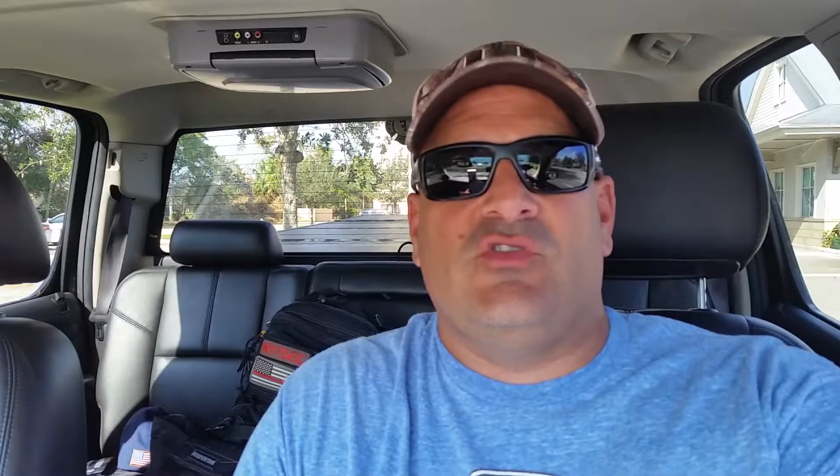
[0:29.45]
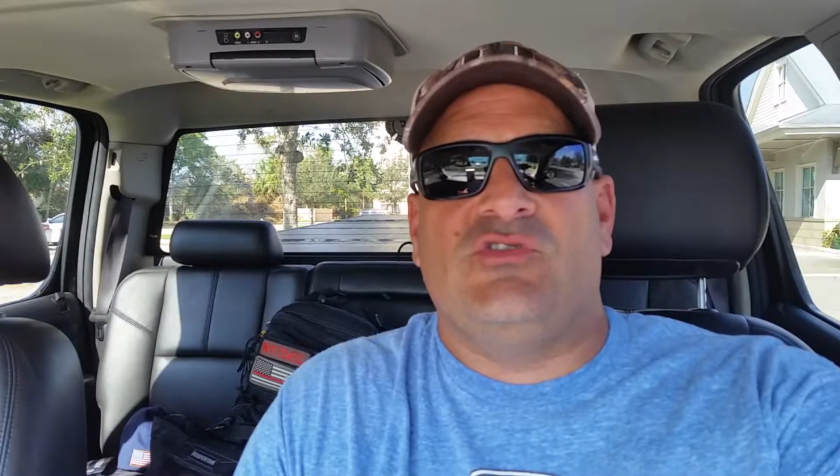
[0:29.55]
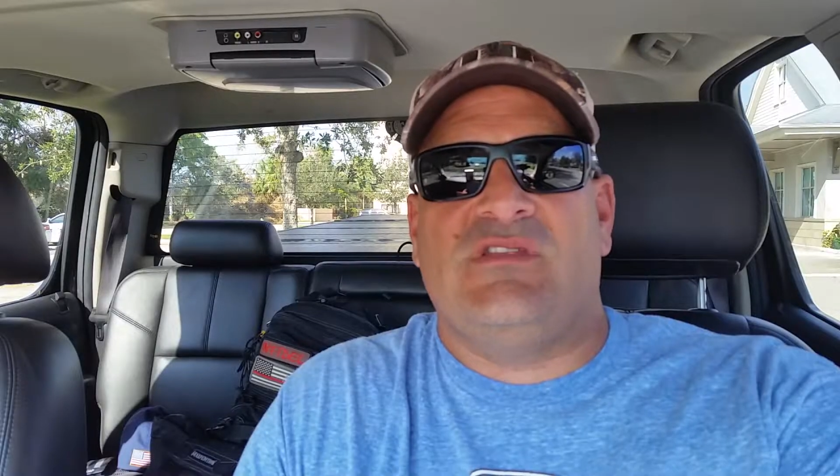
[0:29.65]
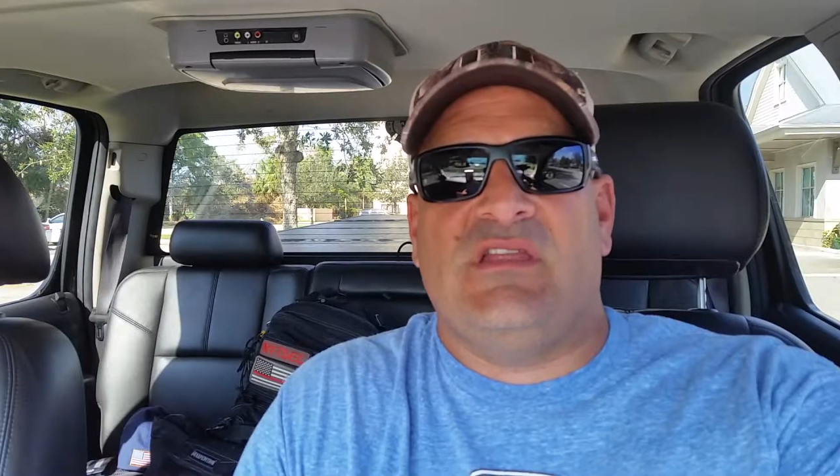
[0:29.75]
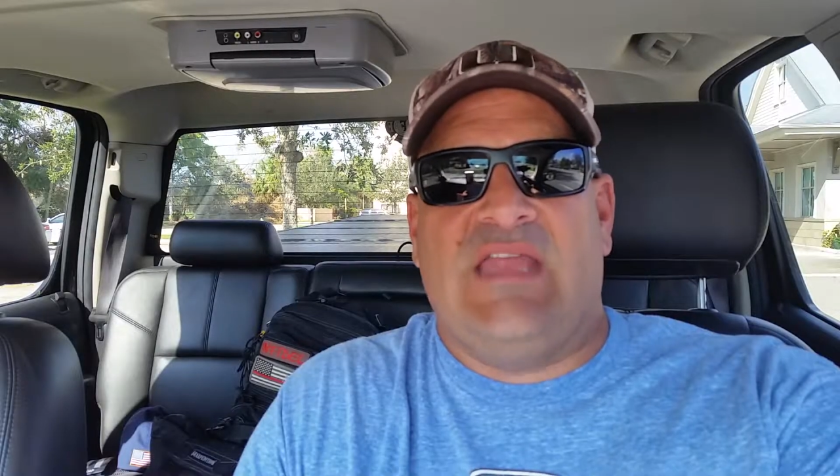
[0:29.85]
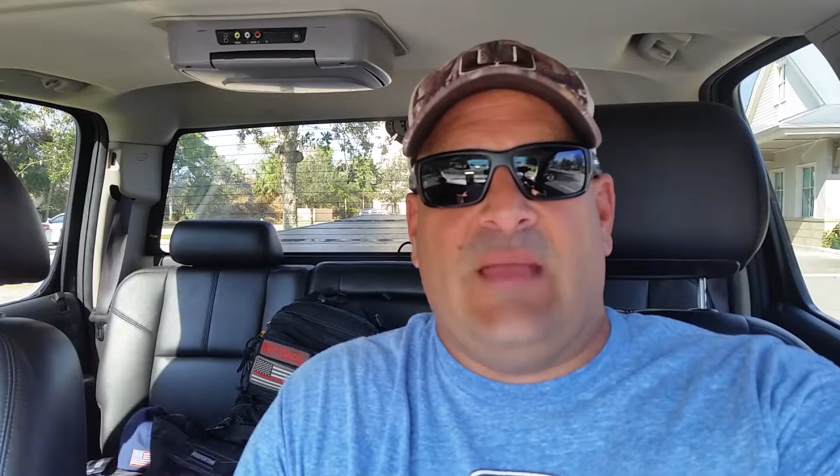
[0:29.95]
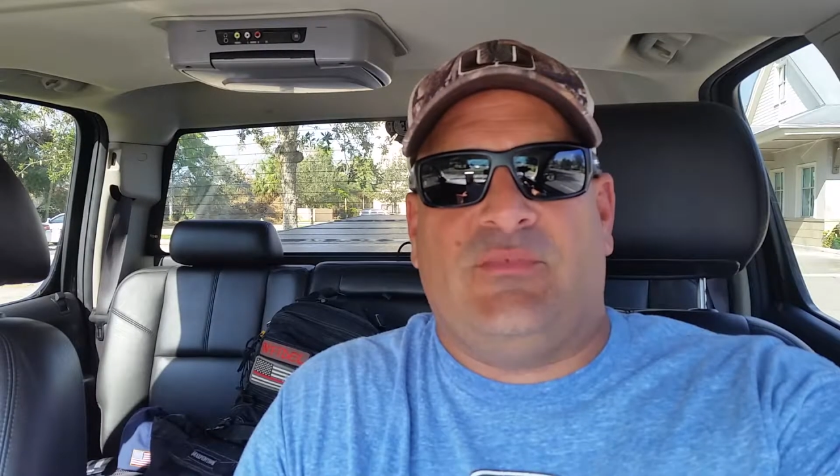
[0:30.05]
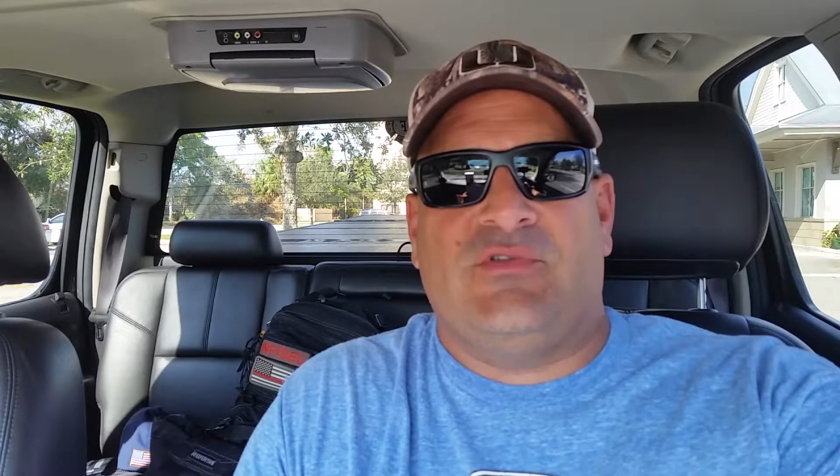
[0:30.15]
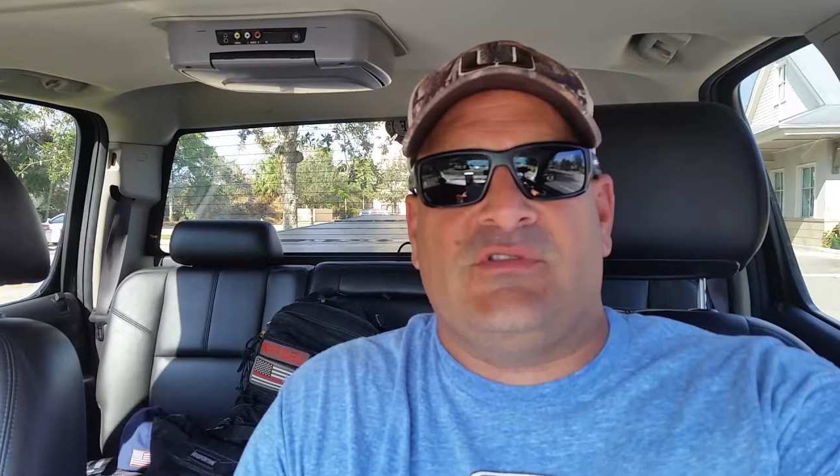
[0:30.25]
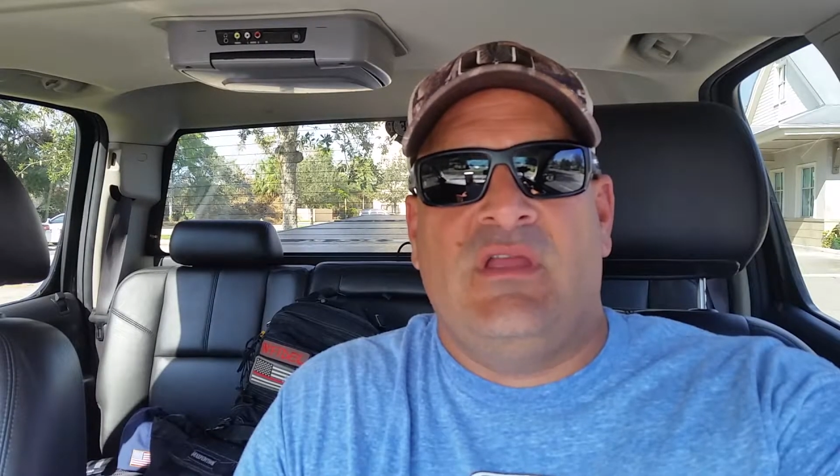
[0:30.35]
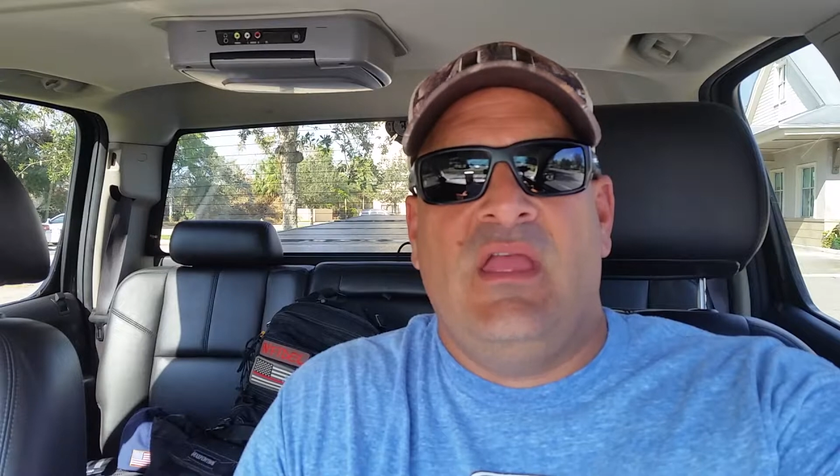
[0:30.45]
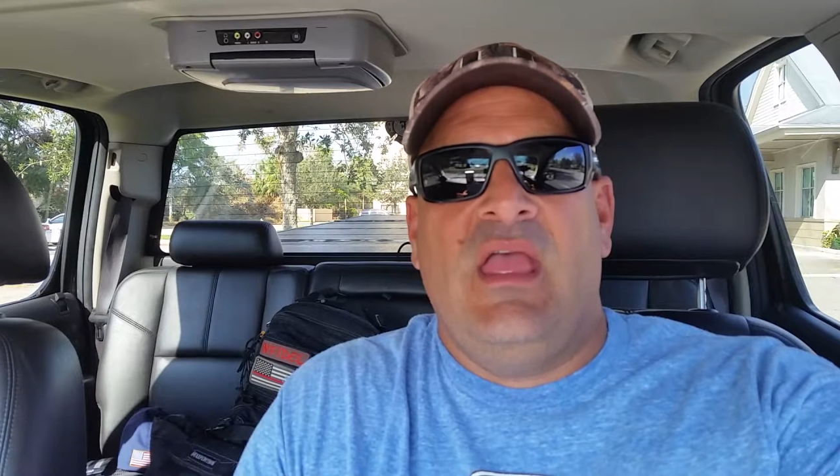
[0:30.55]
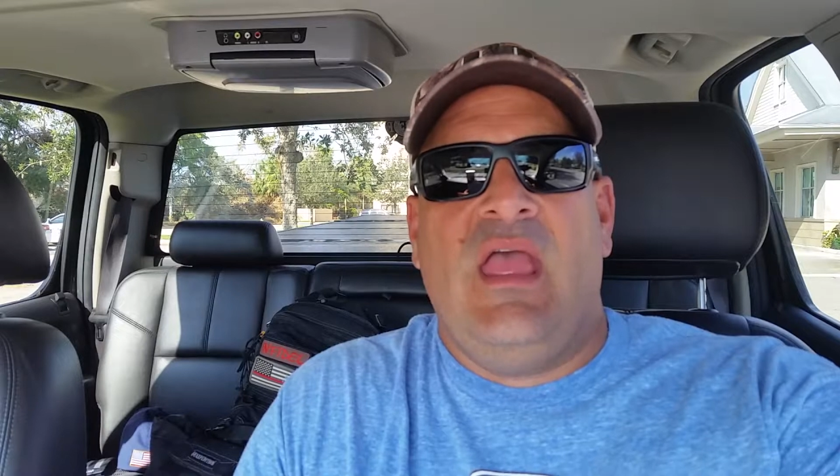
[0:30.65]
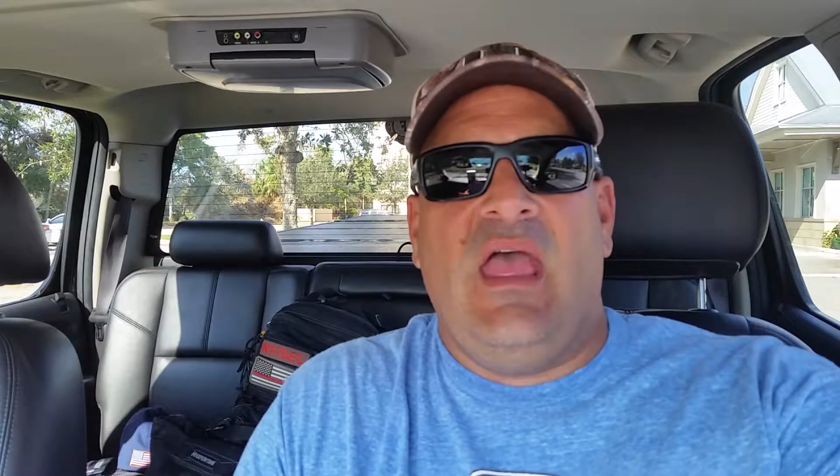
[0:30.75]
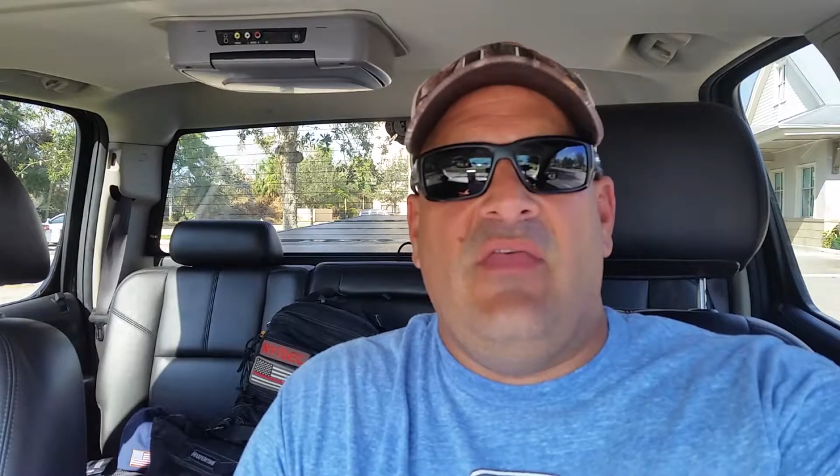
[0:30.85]
or use the adapters.
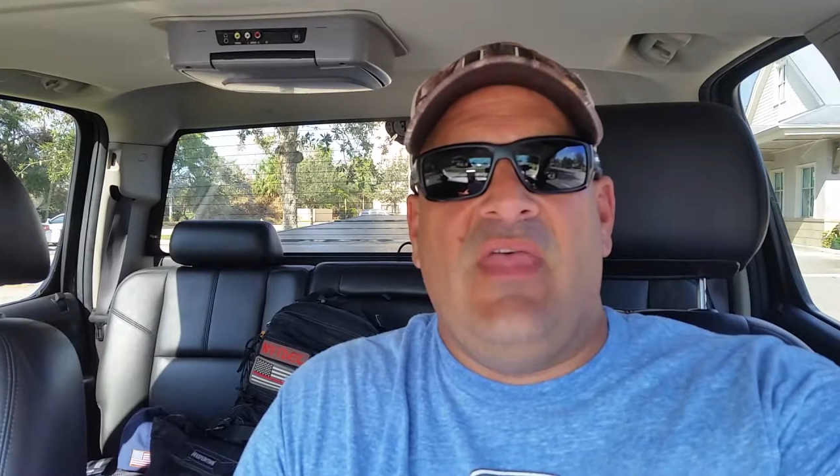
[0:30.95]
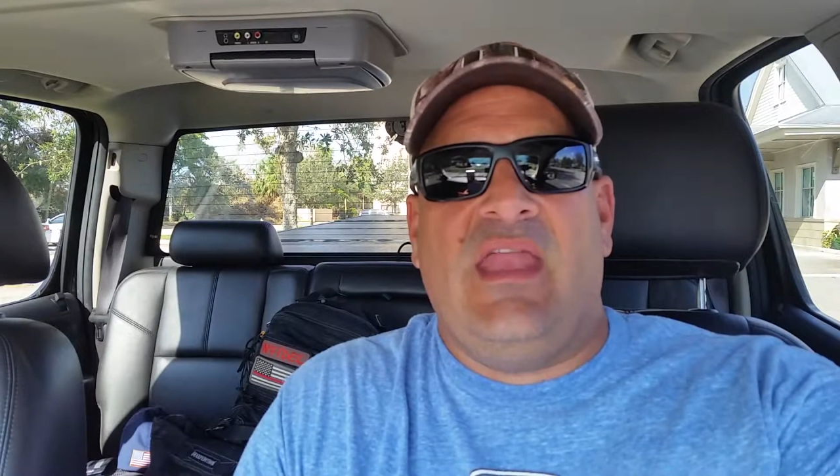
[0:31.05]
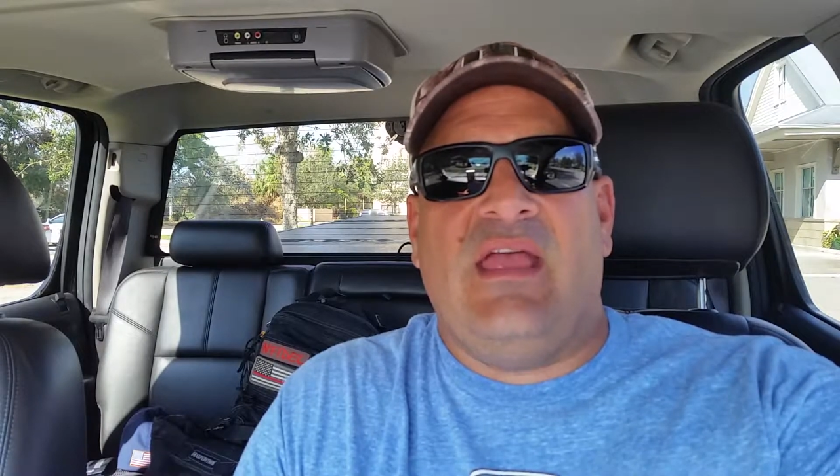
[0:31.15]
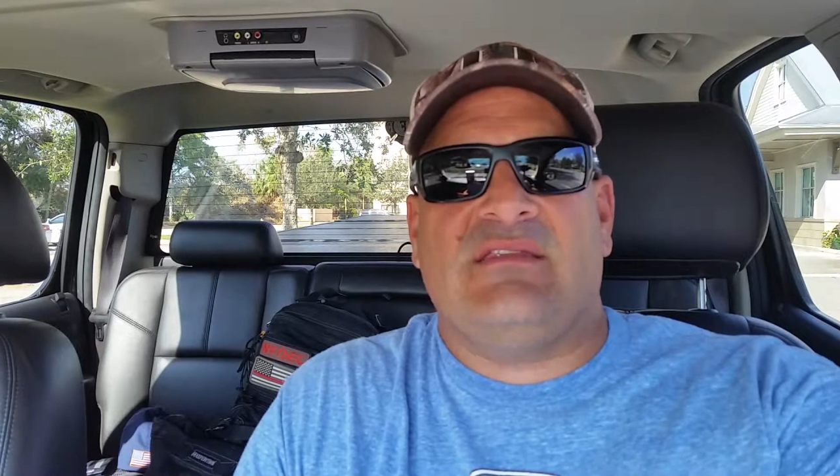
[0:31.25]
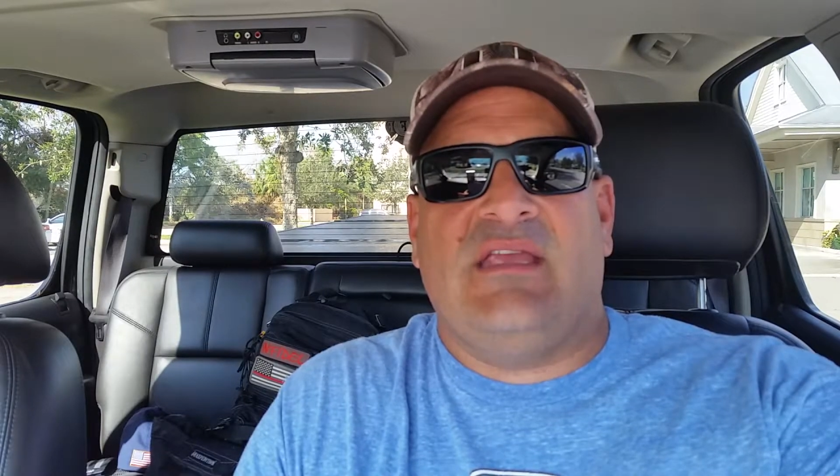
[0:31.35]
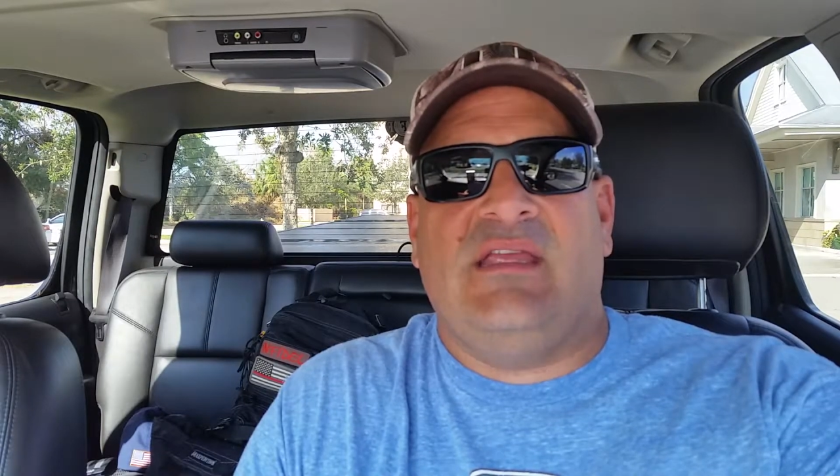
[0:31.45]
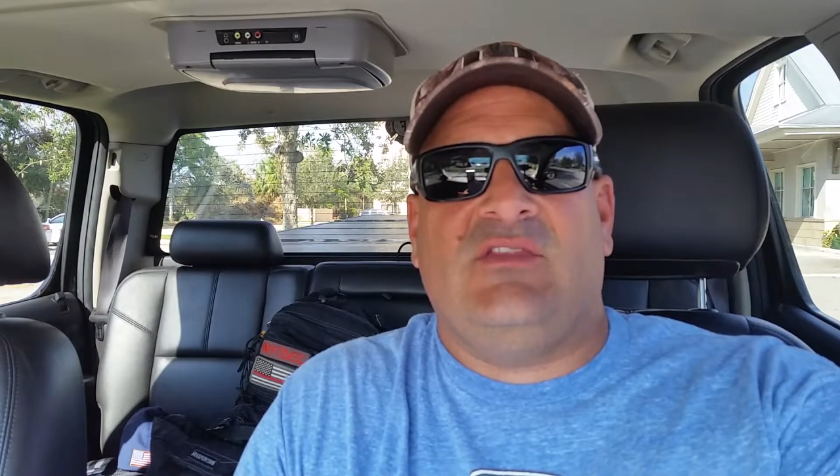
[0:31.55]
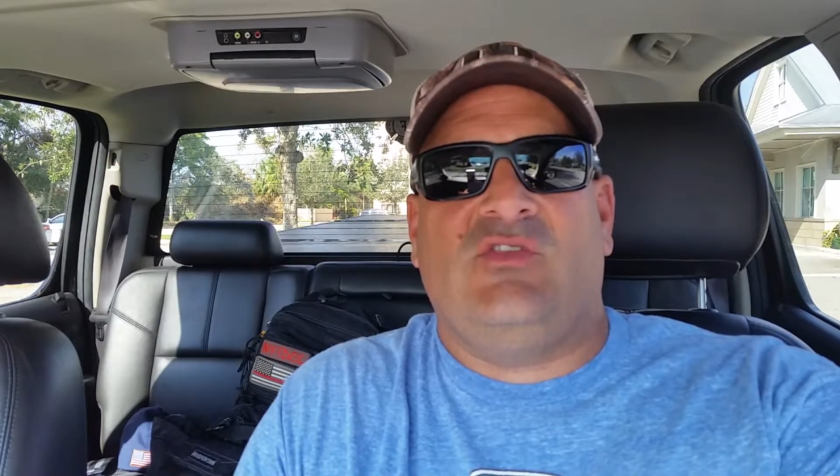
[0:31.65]
And that has a